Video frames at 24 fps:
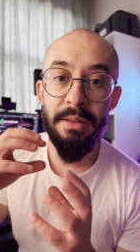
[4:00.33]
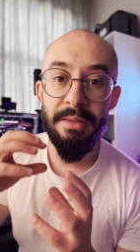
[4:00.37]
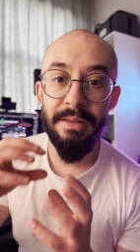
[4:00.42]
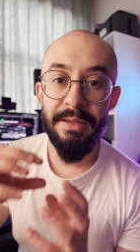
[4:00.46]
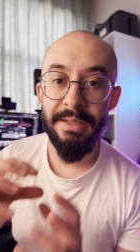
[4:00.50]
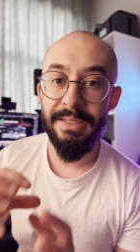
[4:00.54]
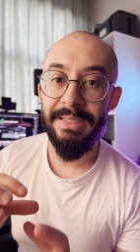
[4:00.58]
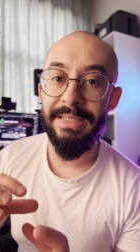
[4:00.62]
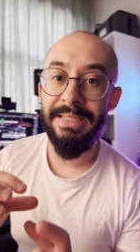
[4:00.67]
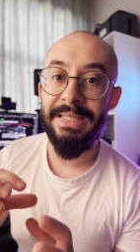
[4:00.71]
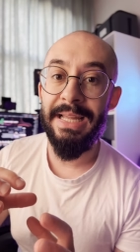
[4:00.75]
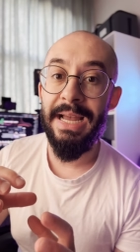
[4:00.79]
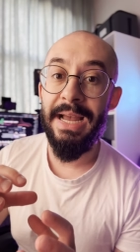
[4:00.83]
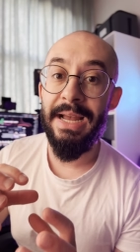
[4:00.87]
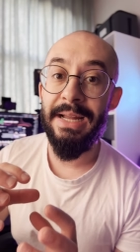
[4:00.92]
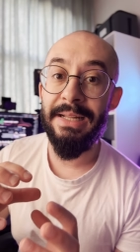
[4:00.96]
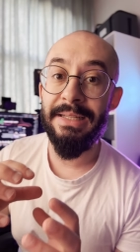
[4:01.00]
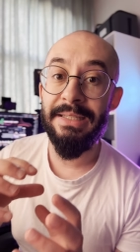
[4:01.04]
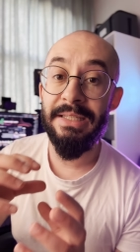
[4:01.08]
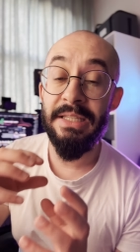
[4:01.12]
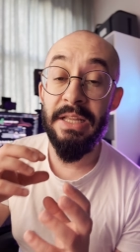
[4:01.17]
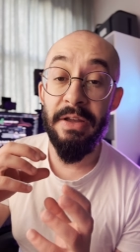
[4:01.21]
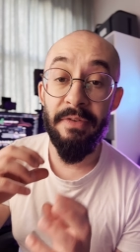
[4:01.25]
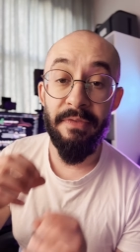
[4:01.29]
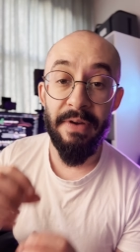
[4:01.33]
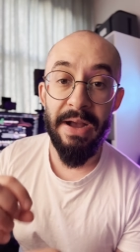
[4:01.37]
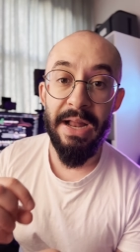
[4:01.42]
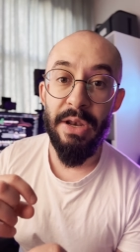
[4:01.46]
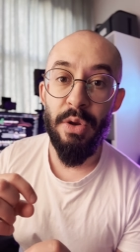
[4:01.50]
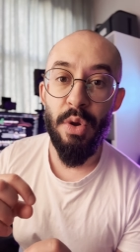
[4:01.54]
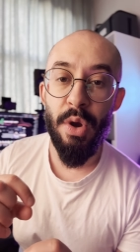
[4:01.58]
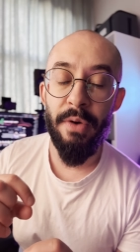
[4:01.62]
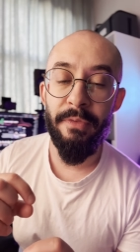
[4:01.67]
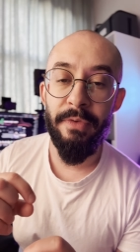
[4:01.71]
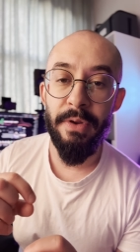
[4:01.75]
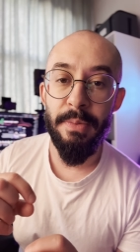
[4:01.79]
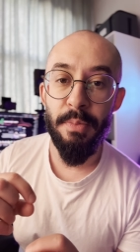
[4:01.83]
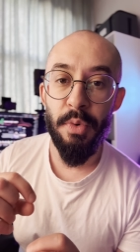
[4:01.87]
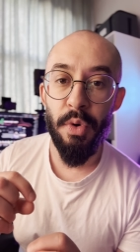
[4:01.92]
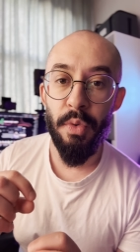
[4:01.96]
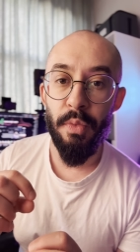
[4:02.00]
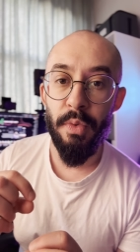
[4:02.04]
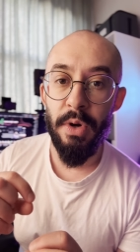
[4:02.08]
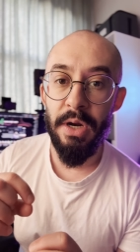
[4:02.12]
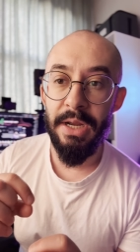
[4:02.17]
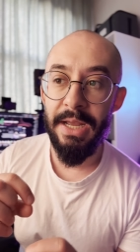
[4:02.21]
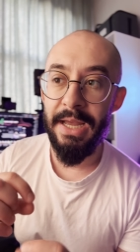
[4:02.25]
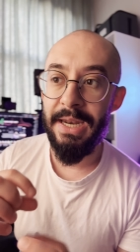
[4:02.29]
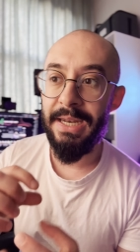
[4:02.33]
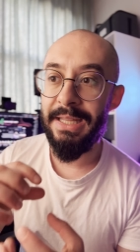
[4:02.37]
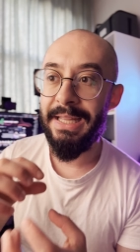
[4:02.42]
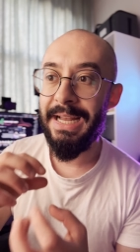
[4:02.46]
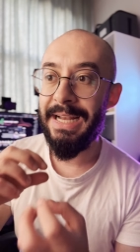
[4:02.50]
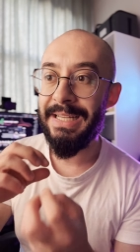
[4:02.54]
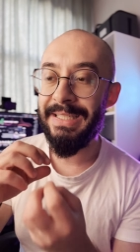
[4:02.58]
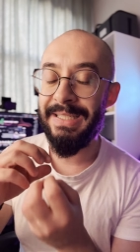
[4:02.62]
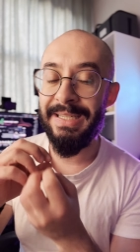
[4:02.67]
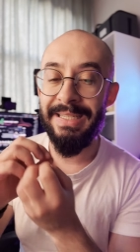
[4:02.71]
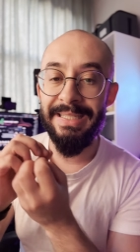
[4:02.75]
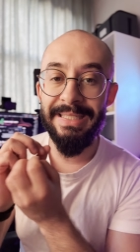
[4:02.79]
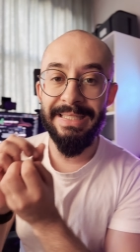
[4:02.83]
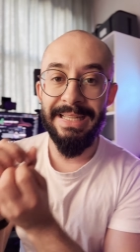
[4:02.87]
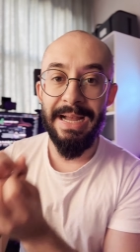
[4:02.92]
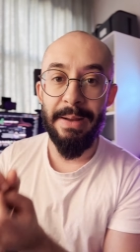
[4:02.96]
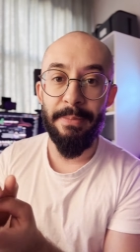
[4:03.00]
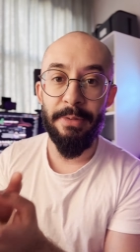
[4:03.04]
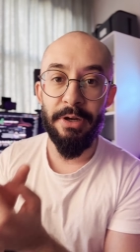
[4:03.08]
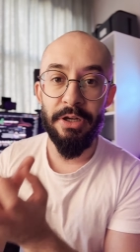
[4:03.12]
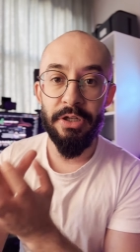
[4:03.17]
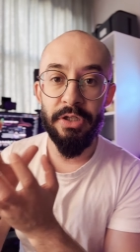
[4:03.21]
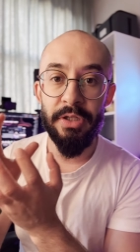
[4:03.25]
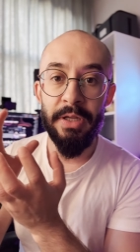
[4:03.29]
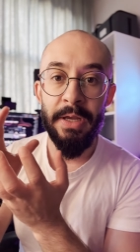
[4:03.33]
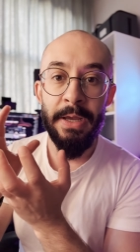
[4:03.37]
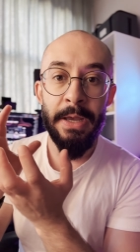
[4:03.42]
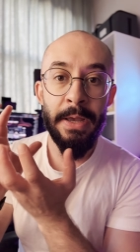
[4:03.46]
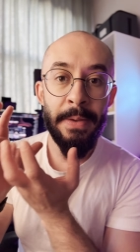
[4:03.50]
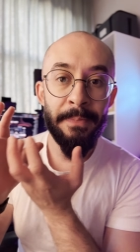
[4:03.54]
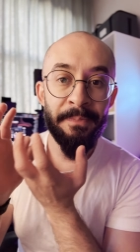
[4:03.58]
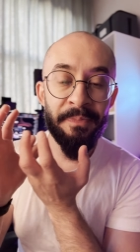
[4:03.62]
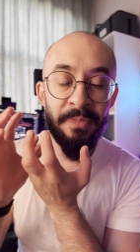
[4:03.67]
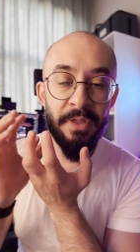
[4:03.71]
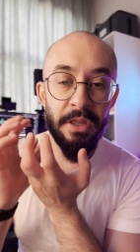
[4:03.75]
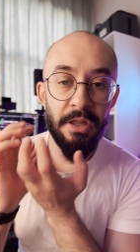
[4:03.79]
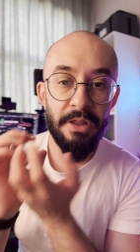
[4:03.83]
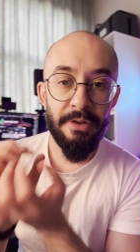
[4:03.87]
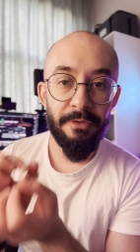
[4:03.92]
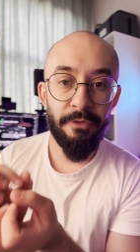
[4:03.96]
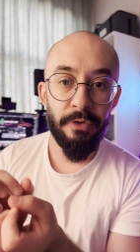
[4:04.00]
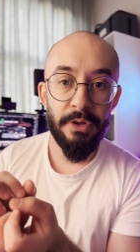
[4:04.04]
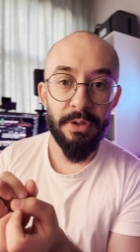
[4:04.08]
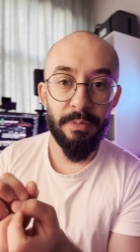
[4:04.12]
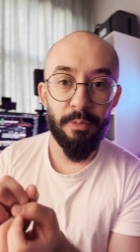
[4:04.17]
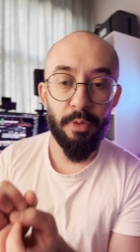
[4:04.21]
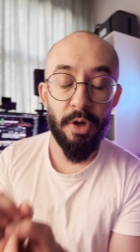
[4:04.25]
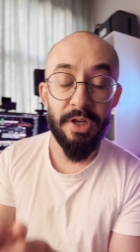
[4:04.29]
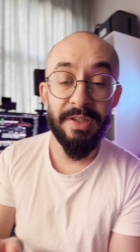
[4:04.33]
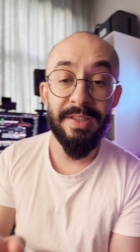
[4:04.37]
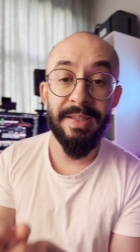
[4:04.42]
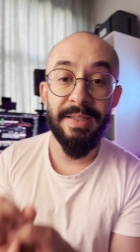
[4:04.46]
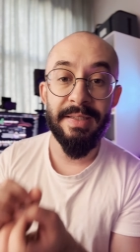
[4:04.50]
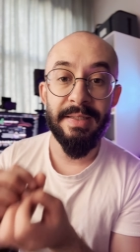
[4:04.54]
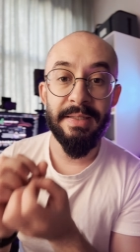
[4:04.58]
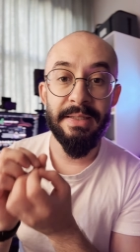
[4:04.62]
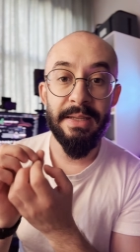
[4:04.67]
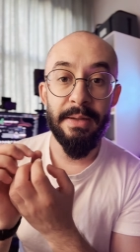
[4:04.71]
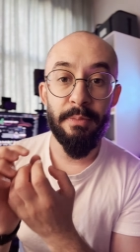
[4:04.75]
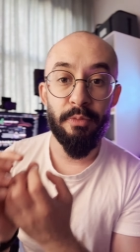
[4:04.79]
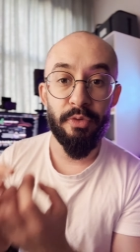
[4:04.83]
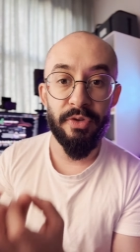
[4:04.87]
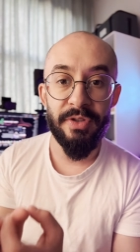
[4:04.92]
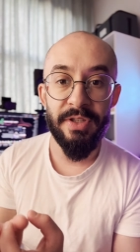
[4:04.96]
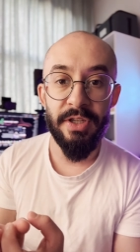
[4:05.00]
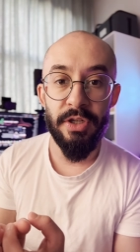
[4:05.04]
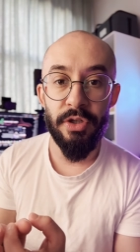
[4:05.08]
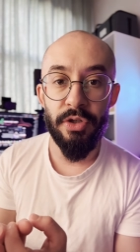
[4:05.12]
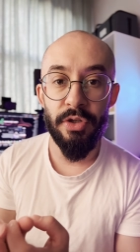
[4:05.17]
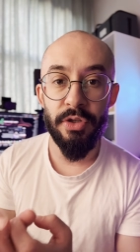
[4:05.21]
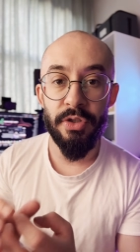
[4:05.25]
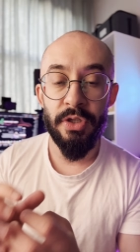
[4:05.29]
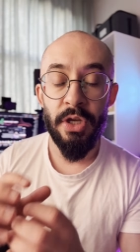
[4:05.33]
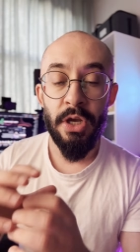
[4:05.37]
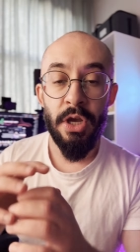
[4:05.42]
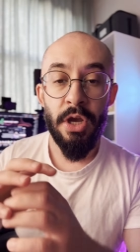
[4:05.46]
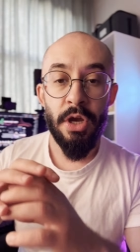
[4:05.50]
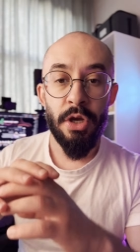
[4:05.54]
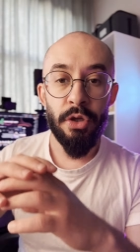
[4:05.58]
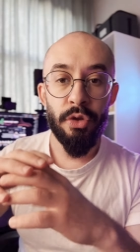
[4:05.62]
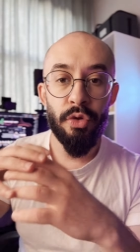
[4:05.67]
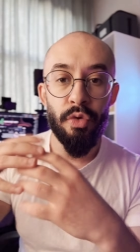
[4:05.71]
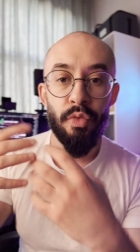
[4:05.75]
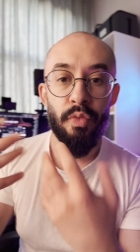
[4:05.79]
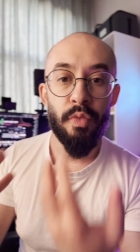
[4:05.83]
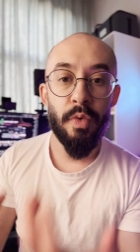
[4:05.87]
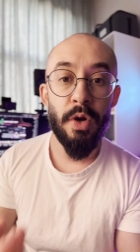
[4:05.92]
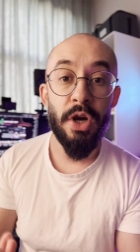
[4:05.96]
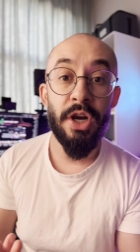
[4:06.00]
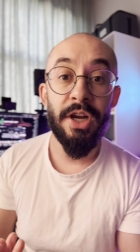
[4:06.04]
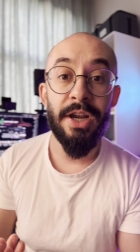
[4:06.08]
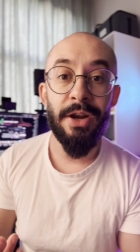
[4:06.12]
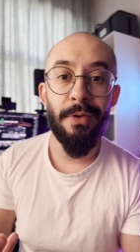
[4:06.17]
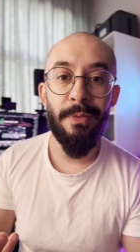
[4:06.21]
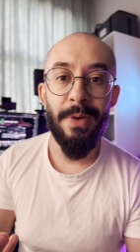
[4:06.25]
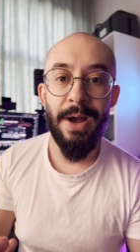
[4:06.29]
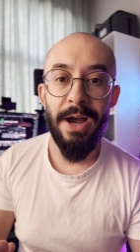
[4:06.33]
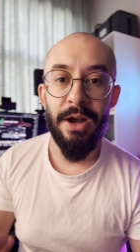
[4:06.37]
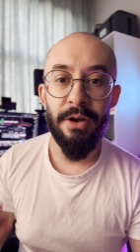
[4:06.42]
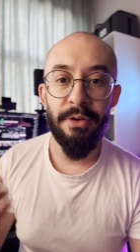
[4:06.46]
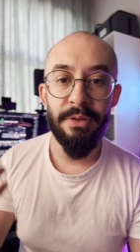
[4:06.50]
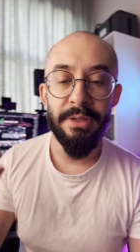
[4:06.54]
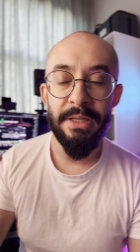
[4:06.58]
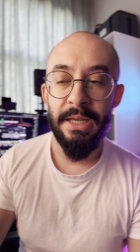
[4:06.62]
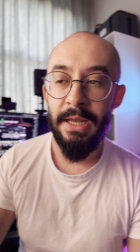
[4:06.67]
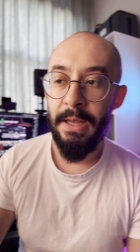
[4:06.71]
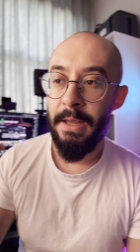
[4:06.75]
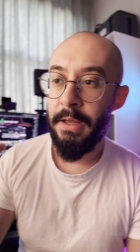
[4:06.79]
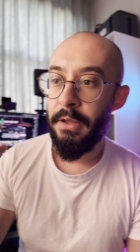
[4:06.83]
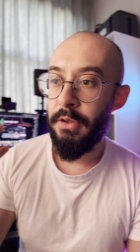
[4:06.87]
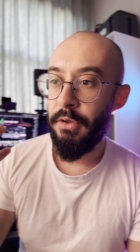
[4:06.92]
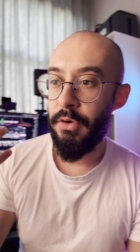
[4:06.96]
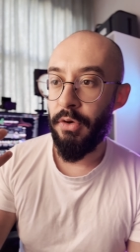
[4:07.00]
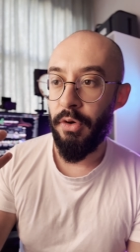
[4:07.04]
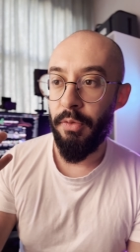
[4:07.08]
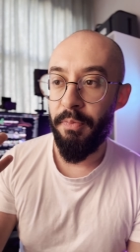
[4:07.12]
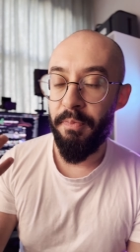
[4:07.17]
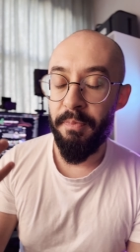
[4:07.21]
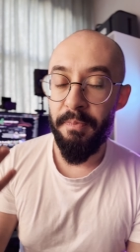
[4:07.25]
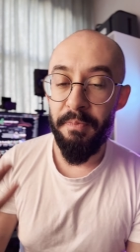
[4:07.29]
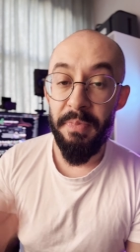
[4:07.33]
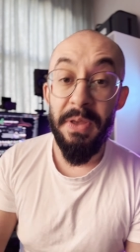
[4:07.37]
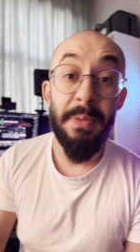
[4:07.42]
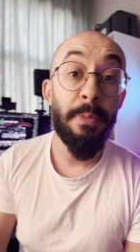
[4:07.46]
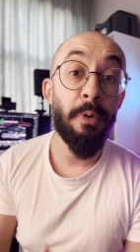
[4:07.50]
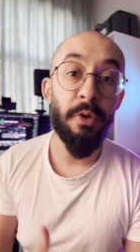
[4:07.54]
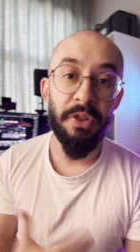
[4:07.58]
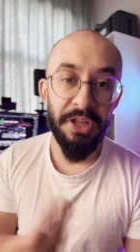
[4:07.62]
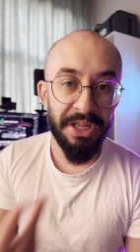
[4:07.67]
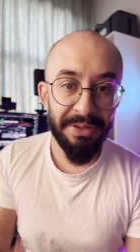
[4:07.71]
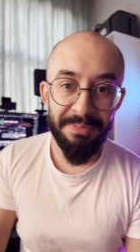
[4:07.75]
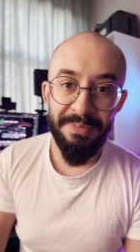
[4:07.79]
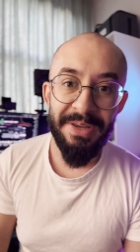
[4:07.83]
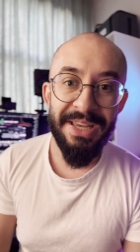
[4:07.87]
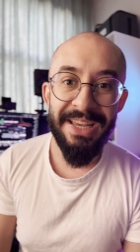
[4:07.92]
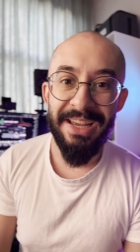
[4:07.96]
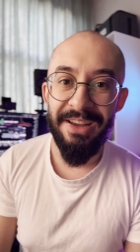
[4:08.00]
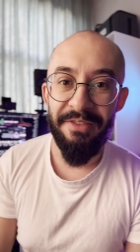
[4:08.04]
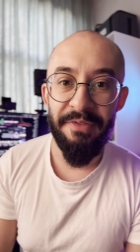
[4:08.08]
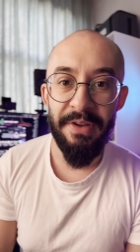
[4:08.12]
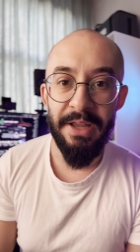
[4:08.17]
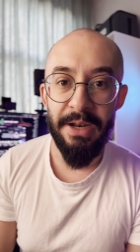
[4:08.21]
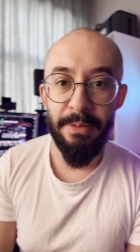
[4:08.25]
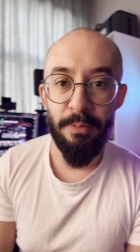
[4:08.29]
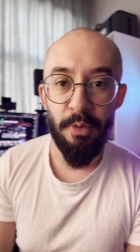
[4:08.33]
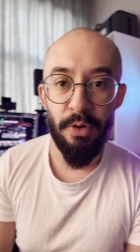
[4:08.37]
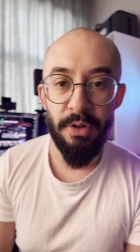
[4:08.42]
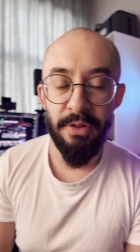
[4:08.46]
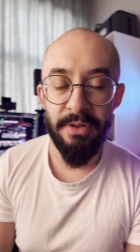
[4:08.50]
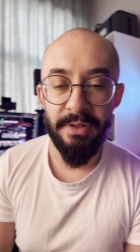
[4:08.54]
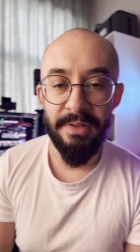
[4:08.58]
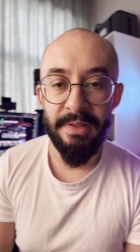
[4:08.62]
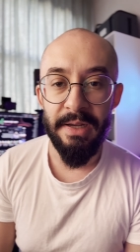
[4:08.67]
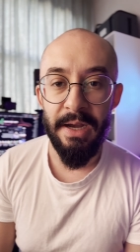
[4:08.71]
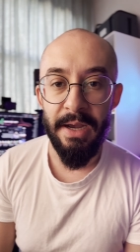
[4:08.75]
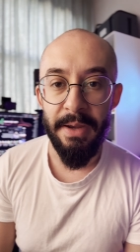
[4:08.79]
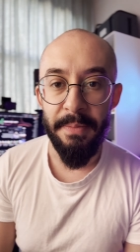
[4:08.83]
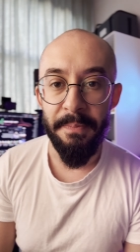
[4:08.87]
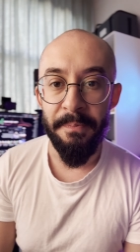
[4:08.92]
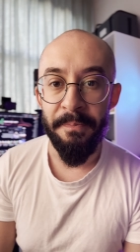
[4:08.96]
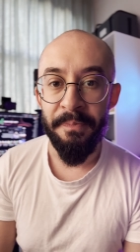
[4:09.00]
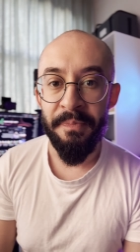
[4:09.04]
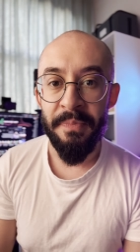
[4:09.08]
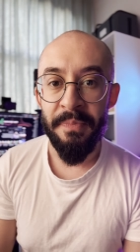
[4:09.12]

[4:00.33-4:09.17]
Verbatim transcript: understands the value of remote work and it has established the different processes and procedures to work around, you know, people not being available all the time.